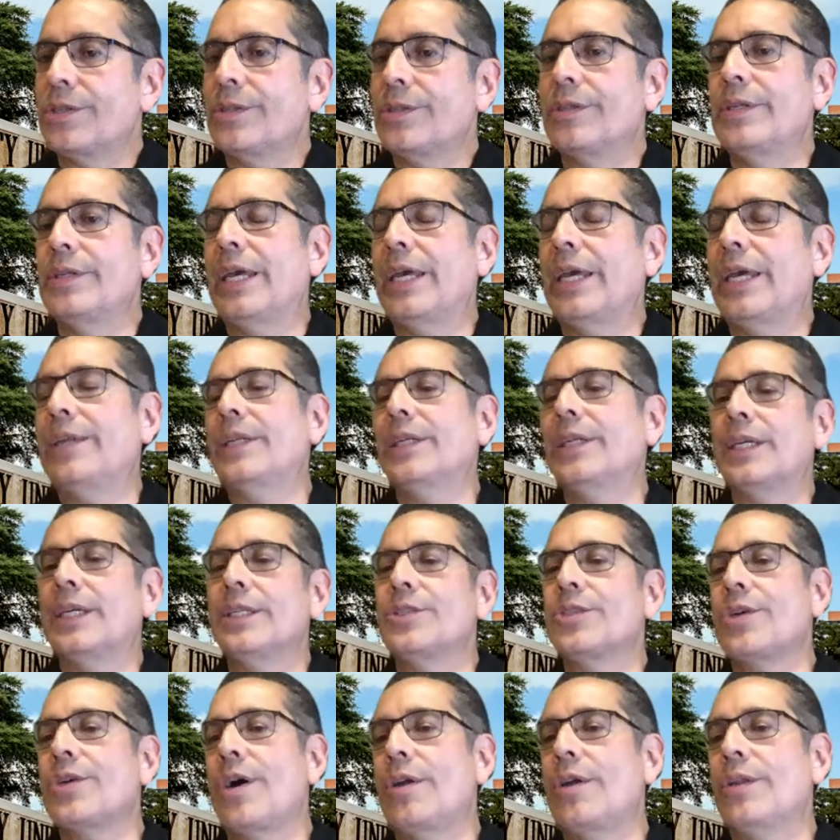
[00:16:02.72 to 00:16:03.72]
Nathan
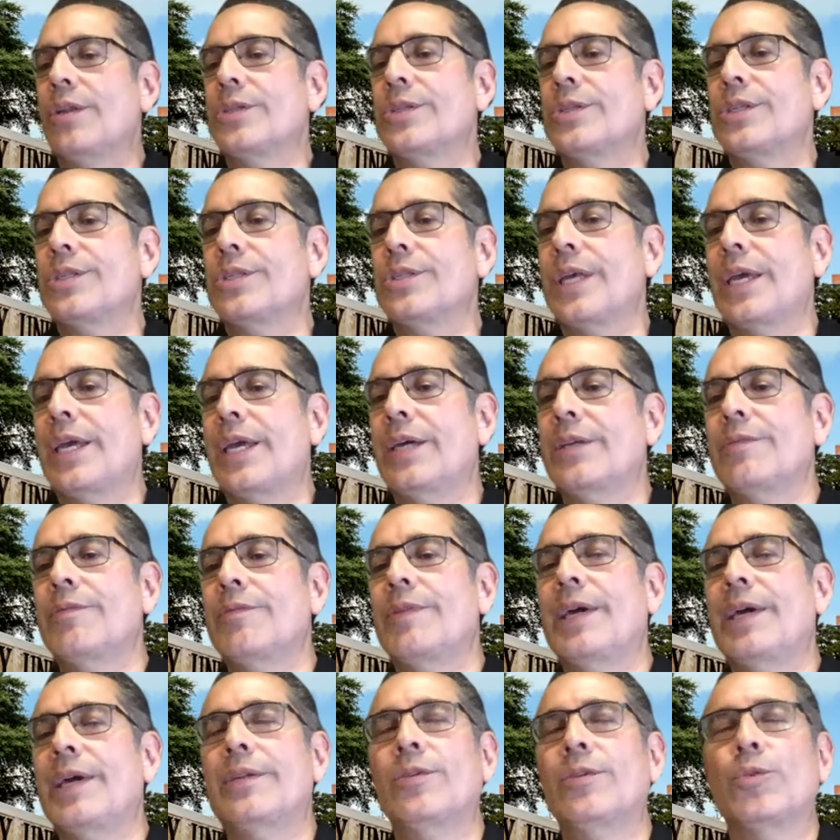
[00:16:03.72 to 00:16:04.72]
Gonzalez is the head of
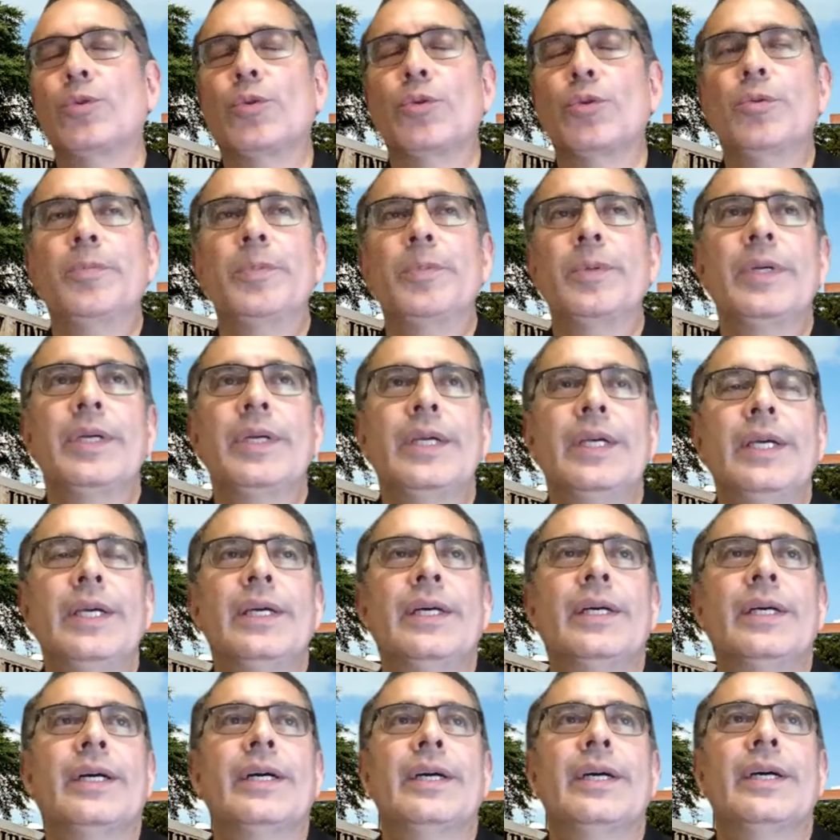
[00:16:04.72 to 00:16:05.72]
that group.
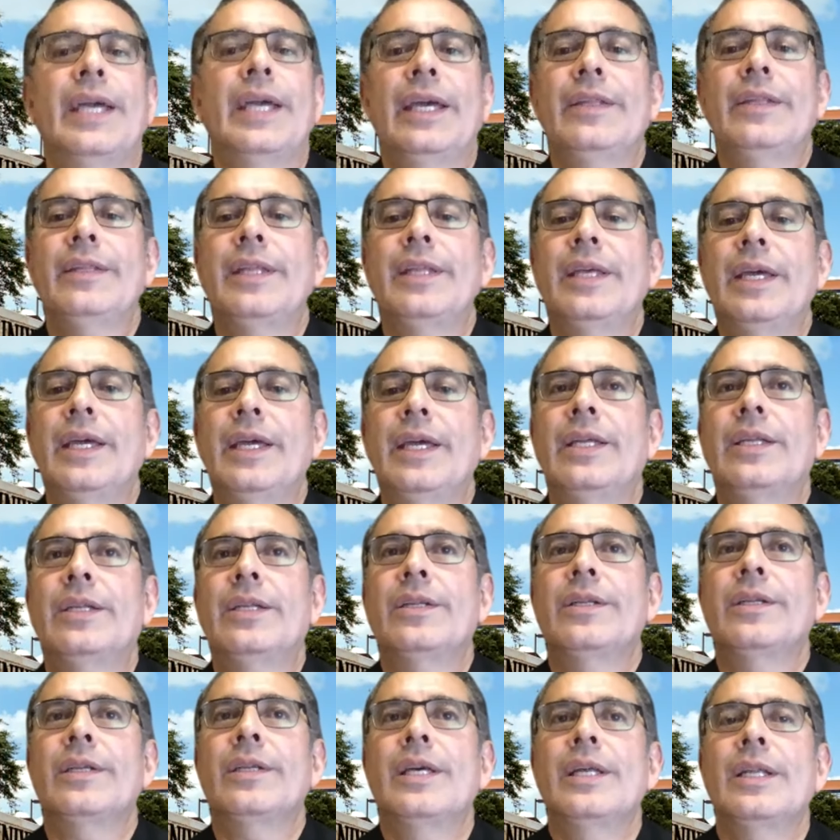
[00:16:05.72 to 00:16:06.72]
Uh, and
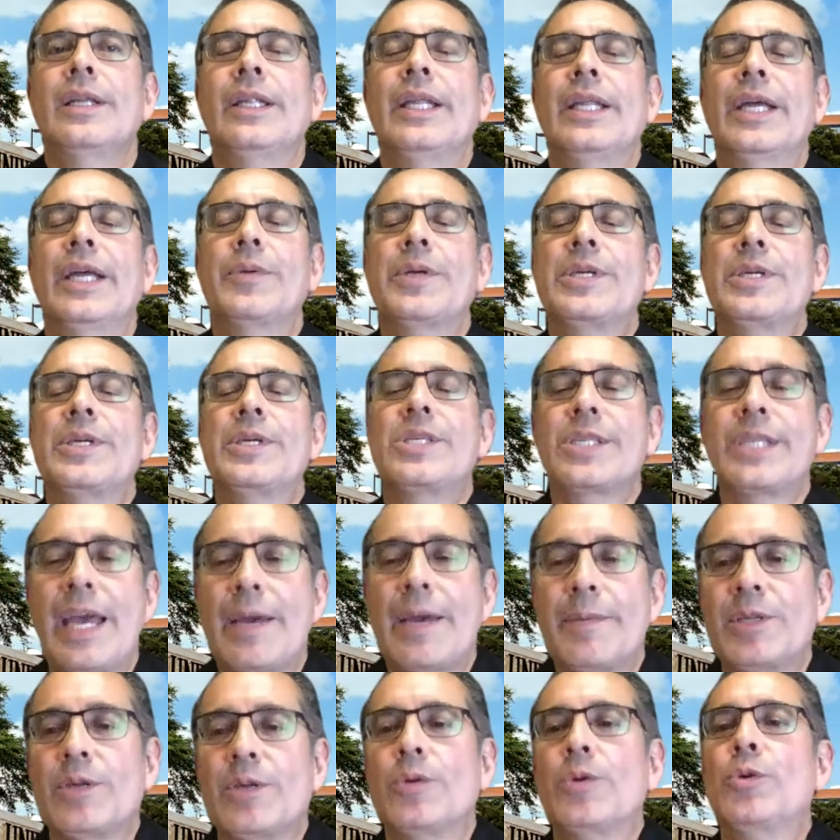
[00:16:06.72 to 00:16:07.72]
then Larry
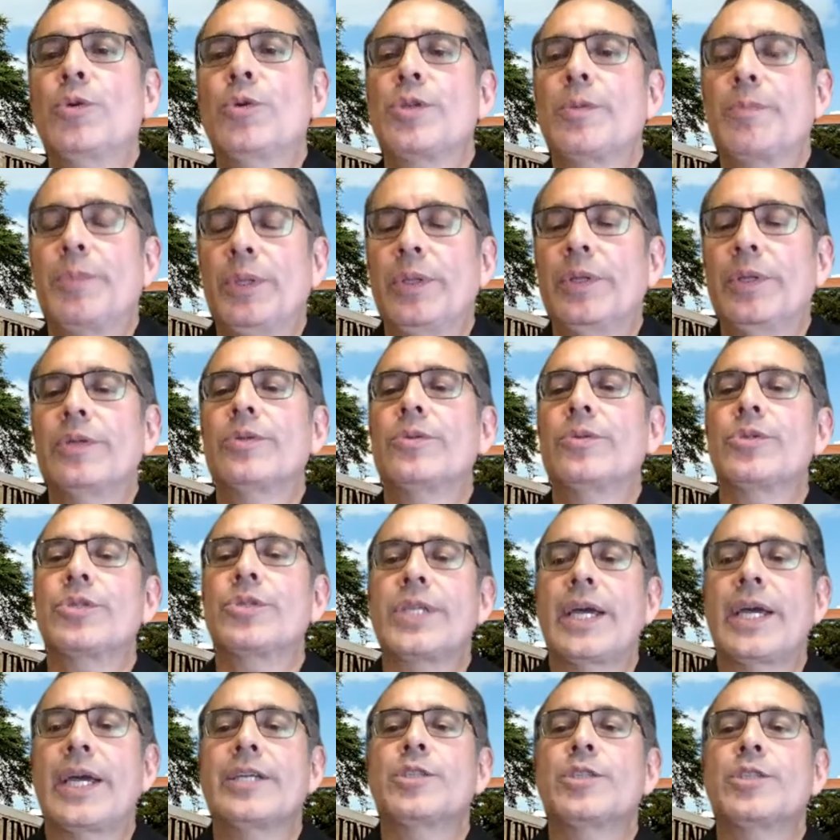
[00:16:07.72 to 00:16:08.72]
Sabato, who's a political
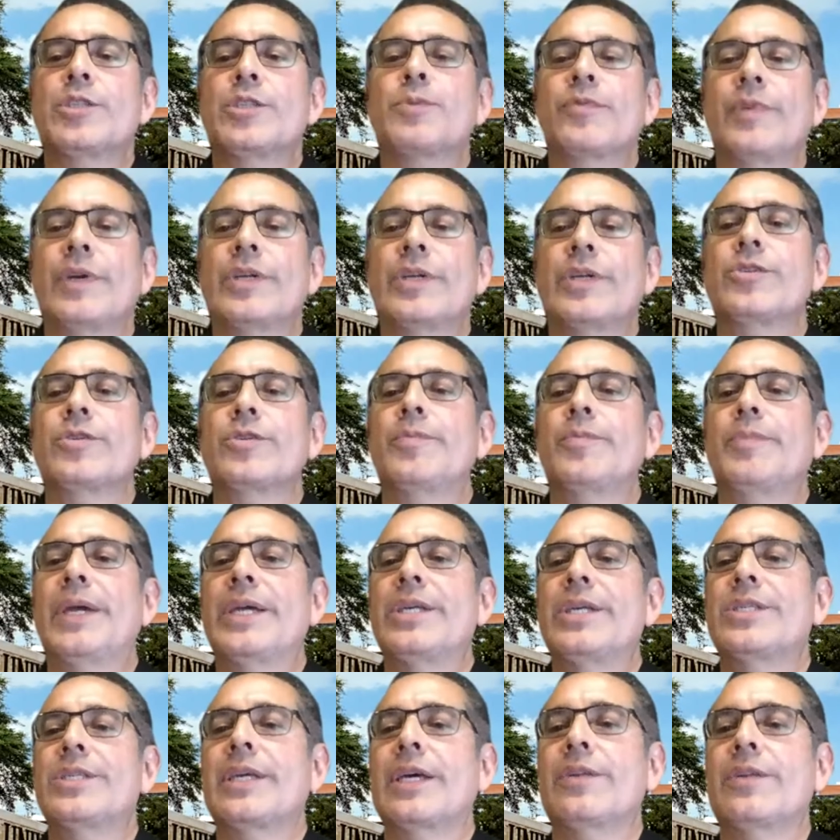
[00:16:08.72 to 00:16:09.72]
science professor
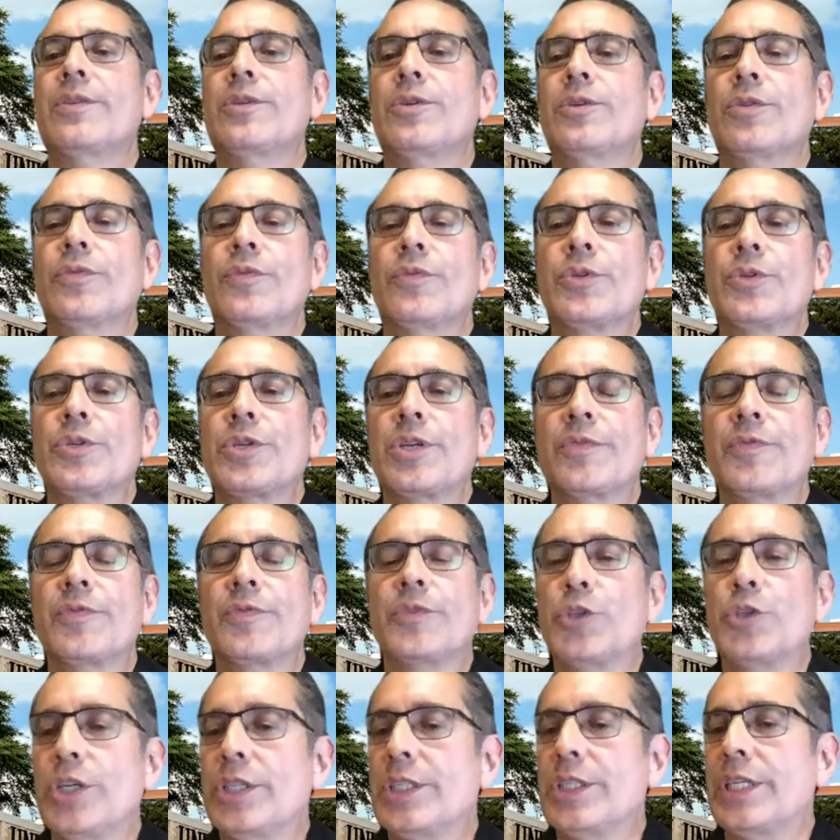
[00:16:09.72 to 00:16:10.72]
based out of the University of
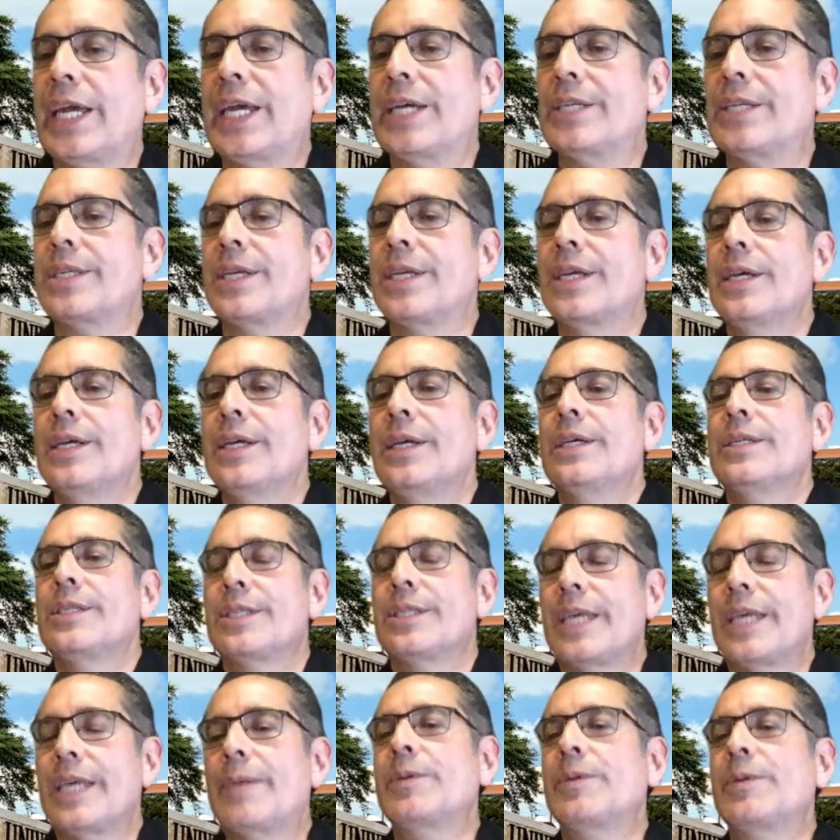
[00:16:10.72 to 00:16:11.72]
Virginia, has
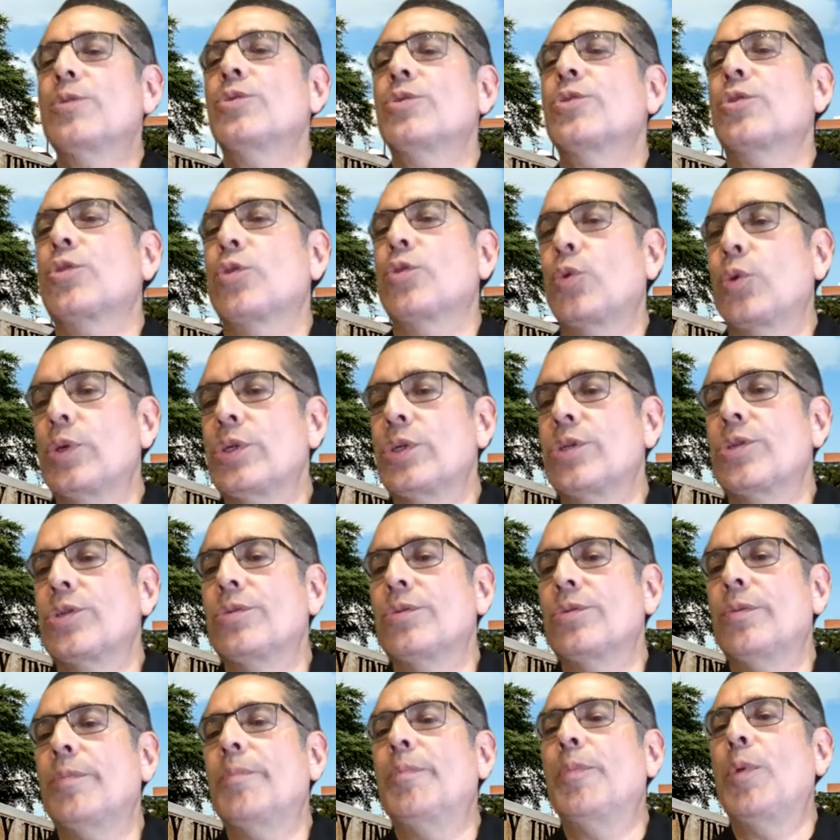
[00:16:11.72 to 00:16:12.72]
Sabato's
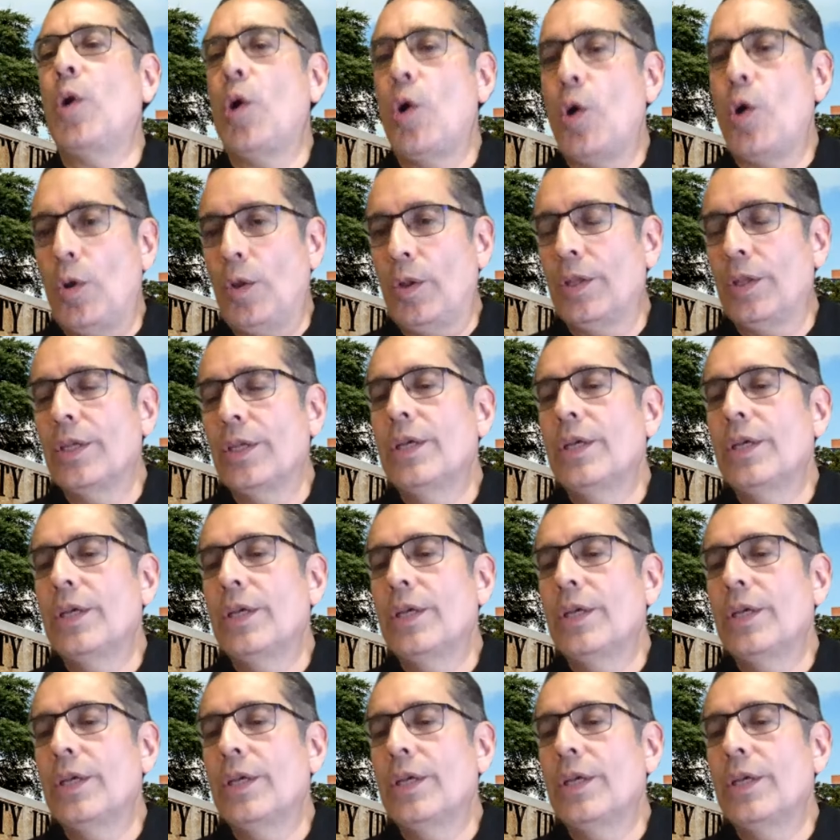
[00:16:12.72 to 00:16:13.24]
Crystal Ball.